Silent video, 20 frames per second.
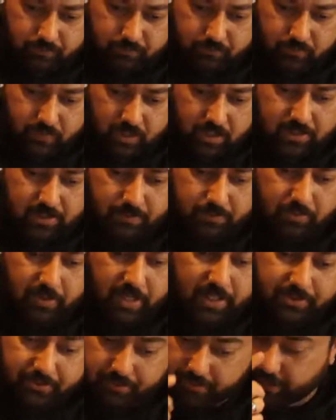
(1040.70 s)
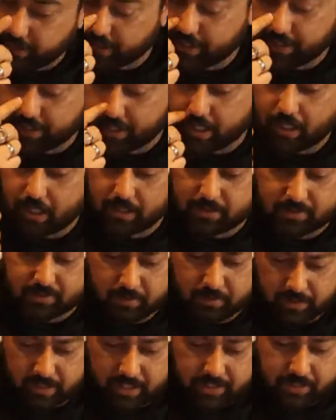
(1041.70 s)
some Praetorian Guards
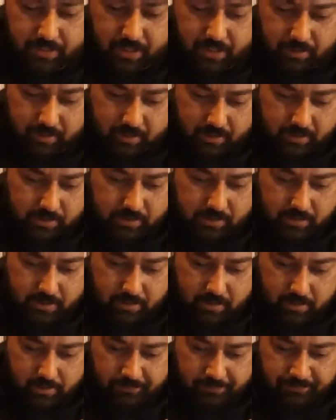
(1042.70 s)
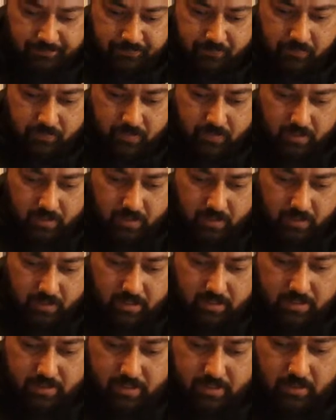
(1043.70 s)
and Legionaries. A
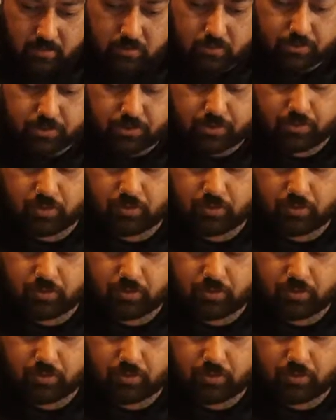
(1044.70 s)
single troop